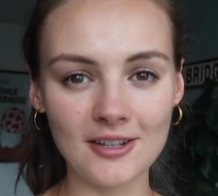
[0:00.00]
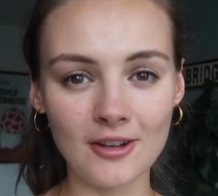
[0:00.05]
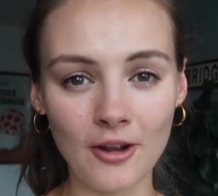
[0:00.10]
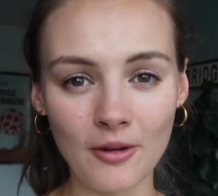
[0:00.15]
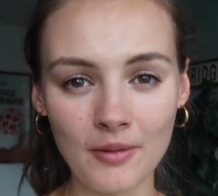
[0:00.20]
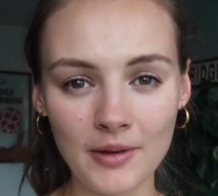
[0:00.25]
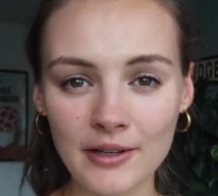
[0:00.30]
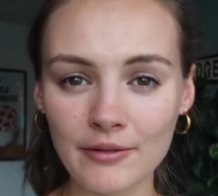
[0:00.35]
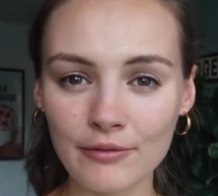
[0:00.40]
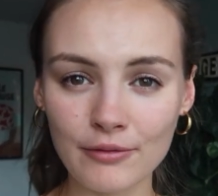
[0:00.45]
You know
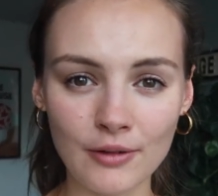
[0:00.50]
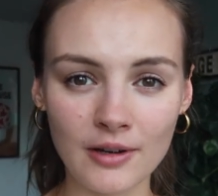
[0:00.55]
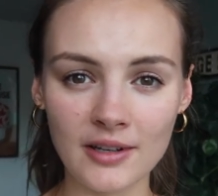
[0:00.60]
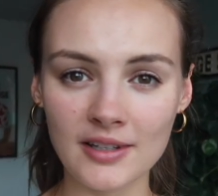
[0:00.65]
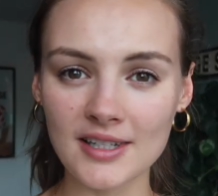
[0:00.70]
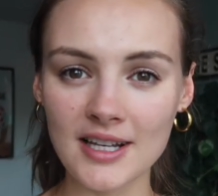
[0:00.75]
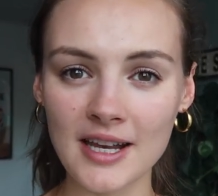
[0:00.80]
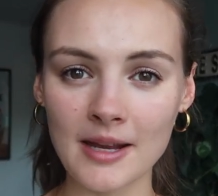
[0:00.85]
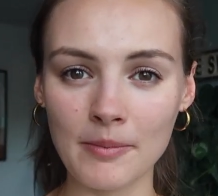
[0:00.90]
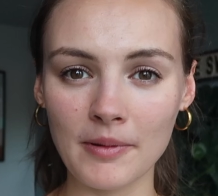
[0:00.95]
when you fall
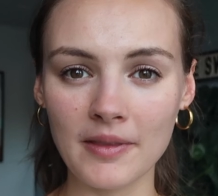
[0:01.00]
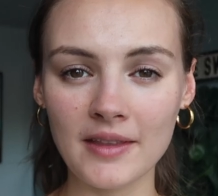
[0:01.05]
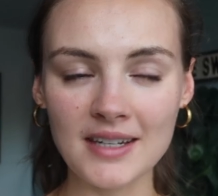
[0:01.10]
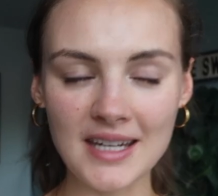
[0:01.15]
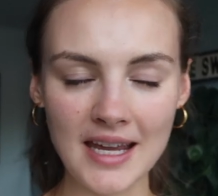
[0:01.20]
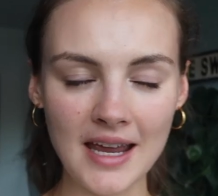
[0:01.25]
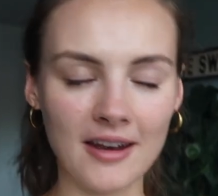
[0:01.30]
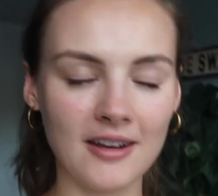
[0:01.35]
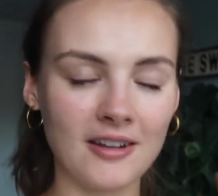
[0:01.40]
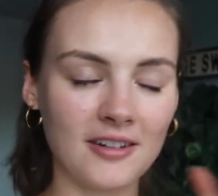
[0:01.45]
asleep in the
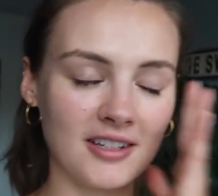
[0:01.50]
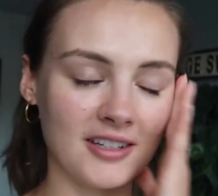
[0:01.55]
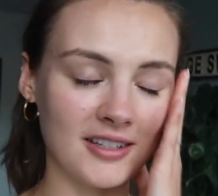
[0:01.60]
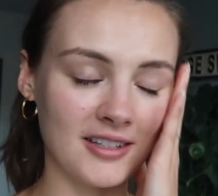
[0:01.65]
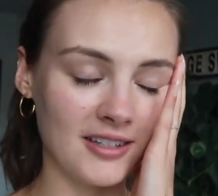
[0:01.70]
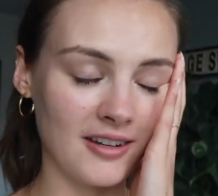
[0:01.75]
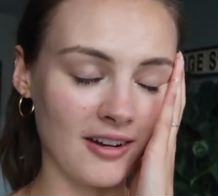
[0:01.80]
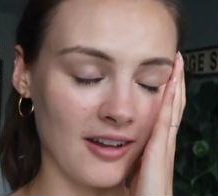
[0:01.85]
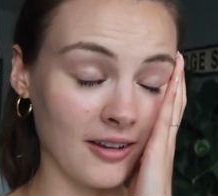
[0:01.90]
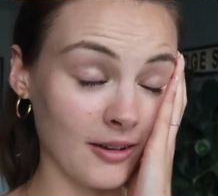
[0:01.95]
day and you're
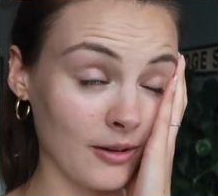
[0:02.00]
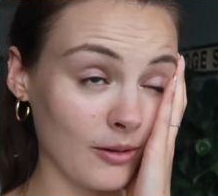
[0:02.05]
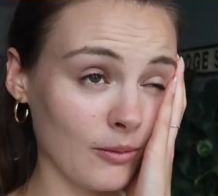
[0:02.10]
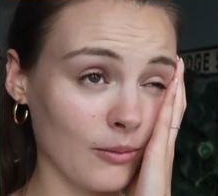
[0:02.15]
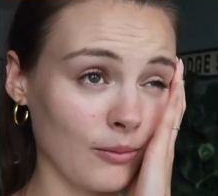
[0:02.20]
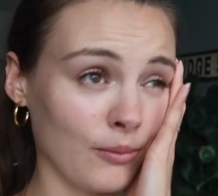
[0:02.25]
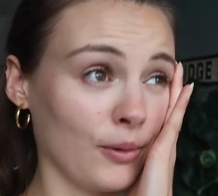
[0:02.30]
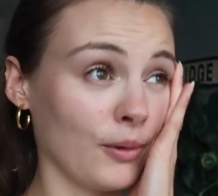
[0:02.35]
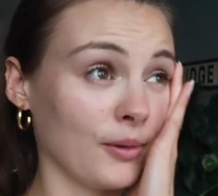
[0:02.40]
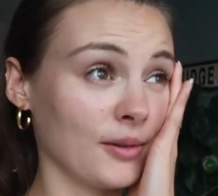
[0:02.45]
just like,
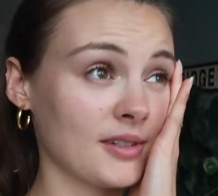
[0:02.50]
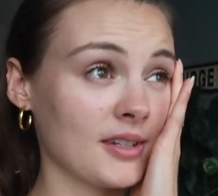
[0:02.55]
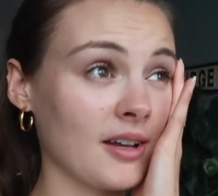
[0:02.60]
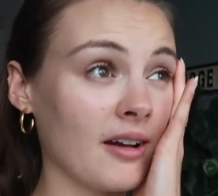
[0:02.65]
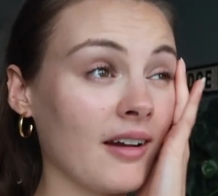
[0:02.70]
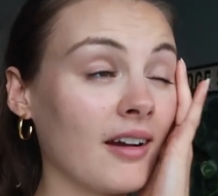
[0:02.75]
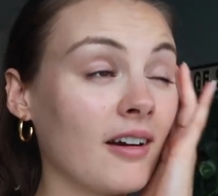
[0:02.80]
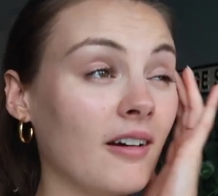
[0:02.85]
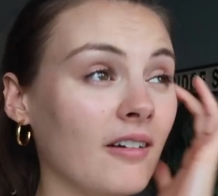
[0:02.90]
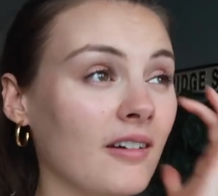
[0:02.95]
what's
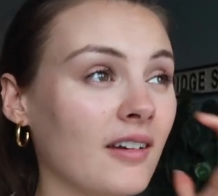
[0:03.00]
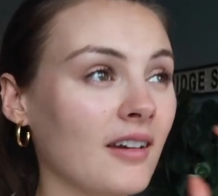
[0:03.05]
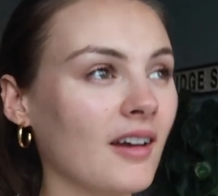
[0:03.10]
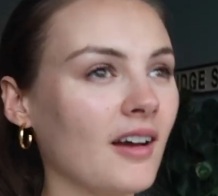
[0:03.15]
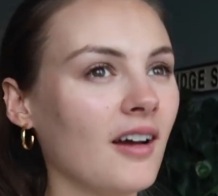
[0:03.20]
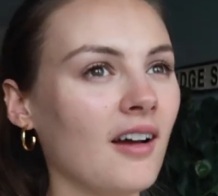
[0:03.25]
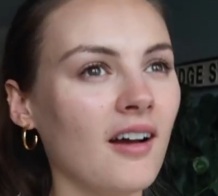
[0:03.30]
going on?